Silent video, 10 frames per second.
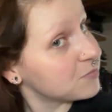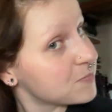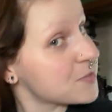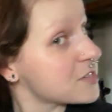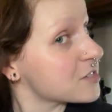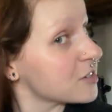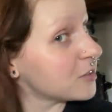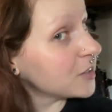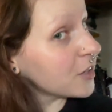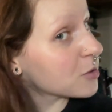
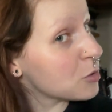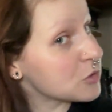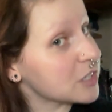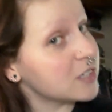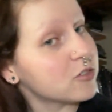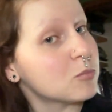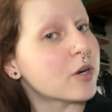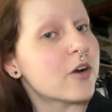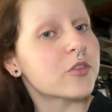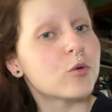still not the most even
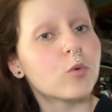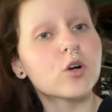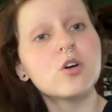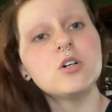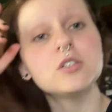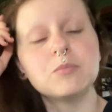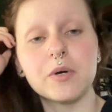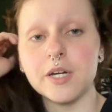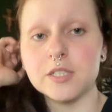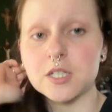brown in the world,
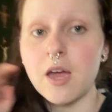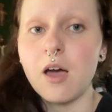but